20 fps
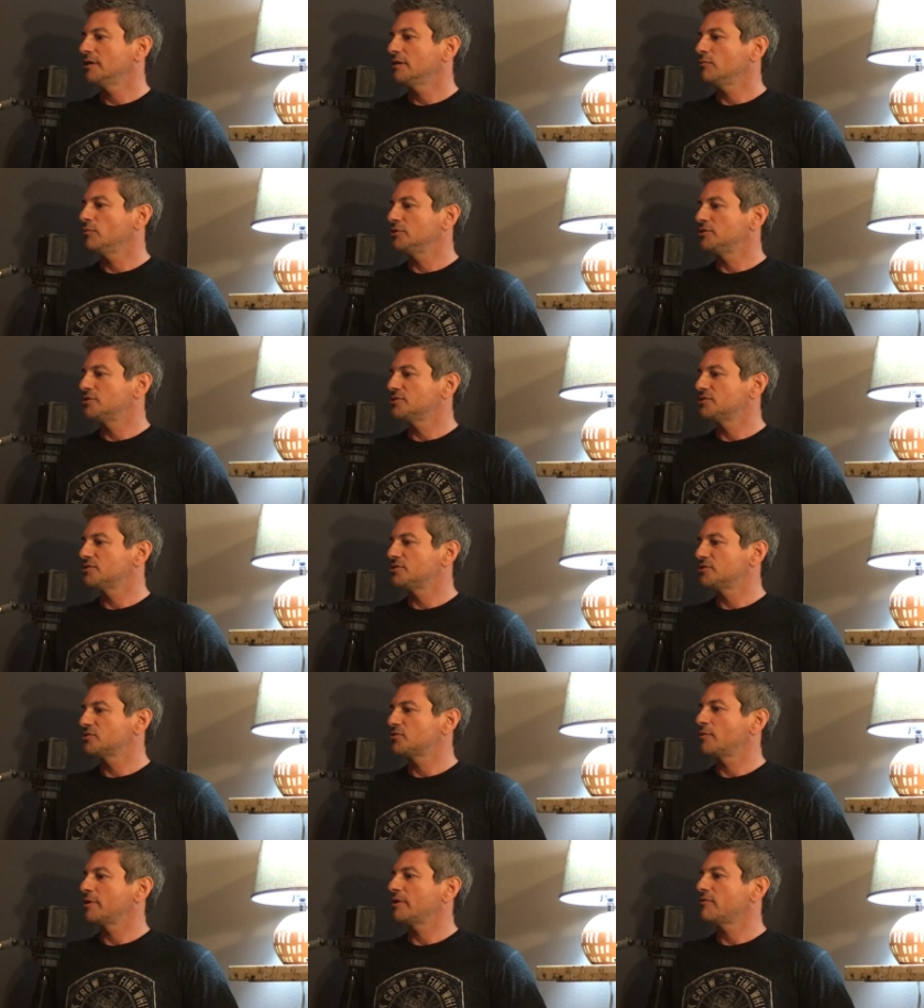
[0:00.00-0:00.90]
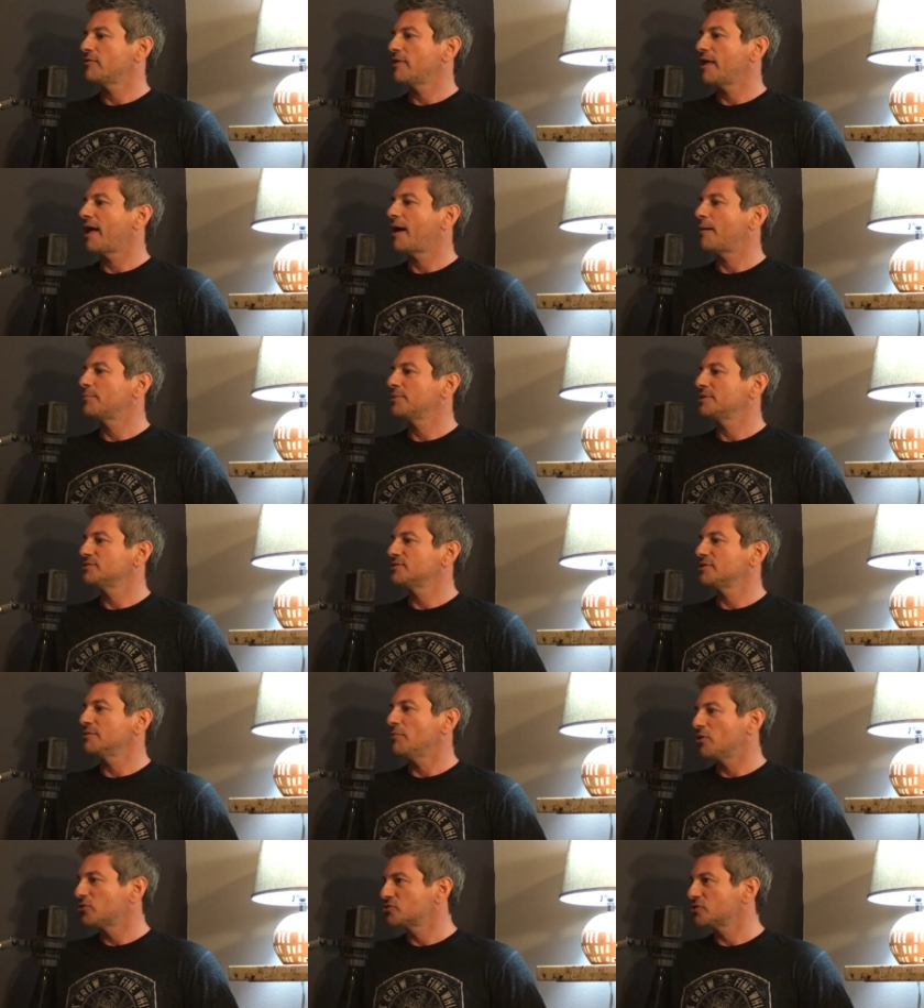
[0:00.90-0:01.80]
which is the surrender that happens
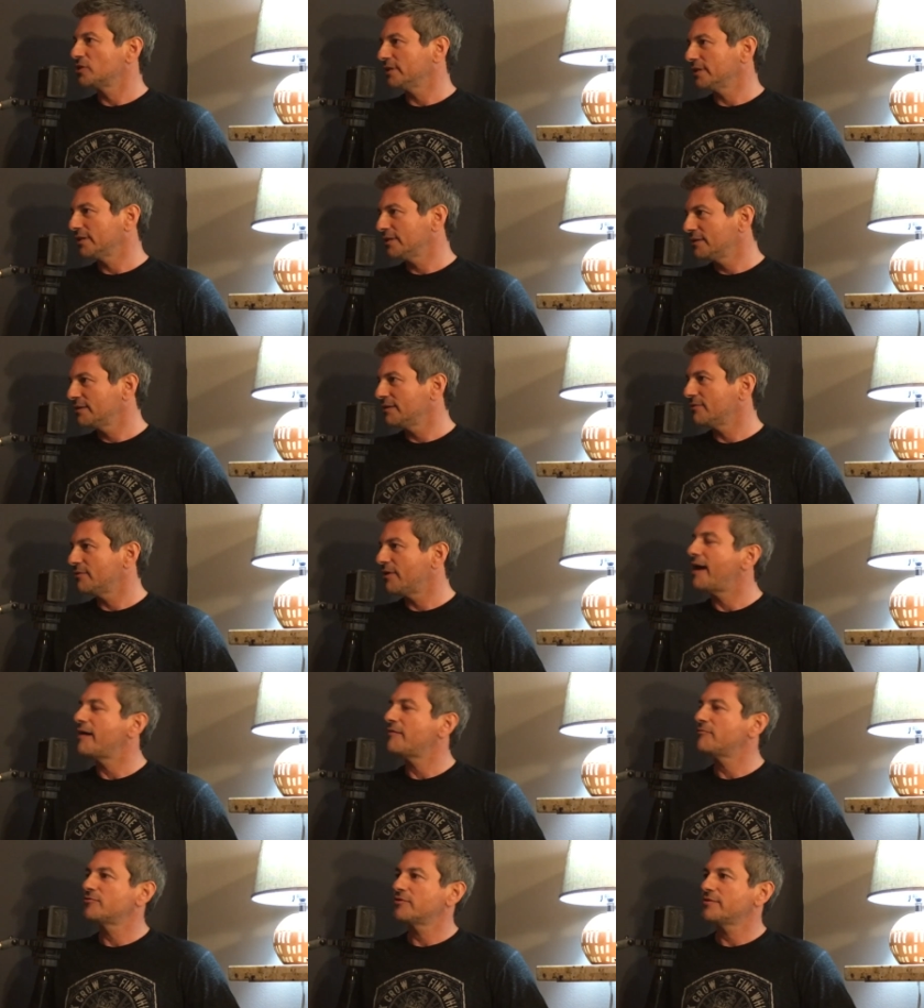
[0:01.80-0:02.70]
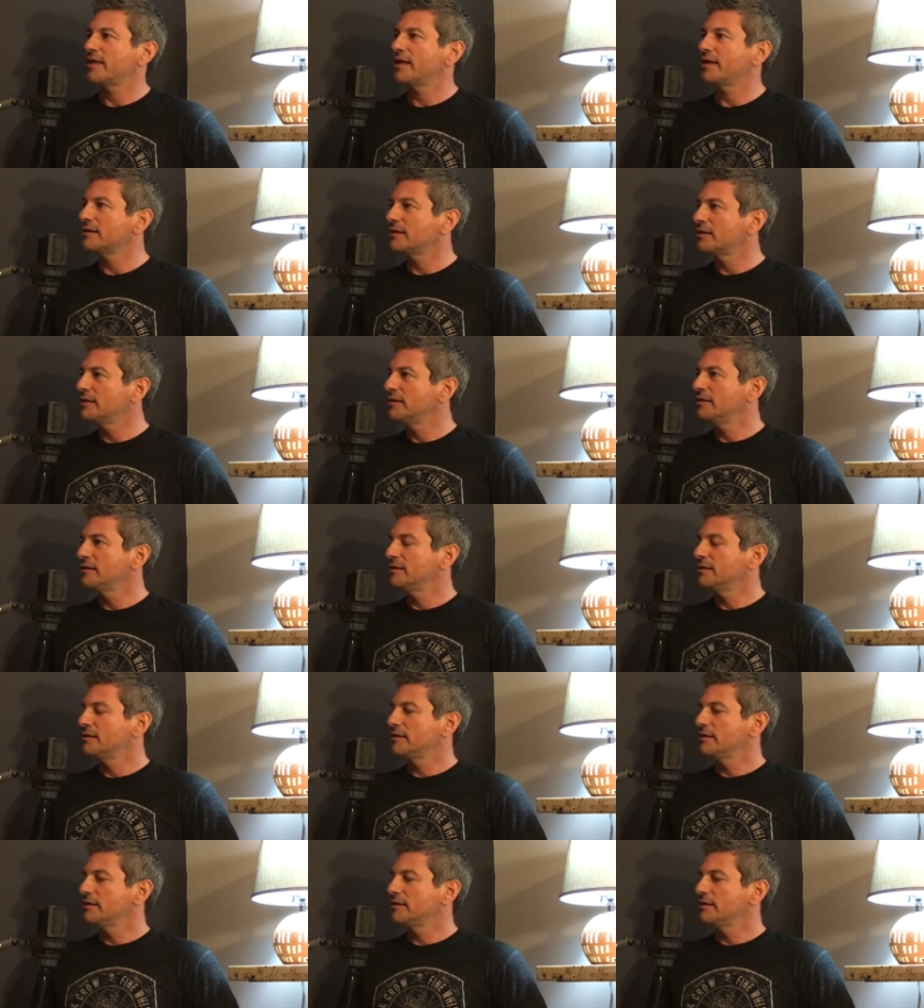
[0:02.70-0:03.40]
emotionally, after that. Yeah.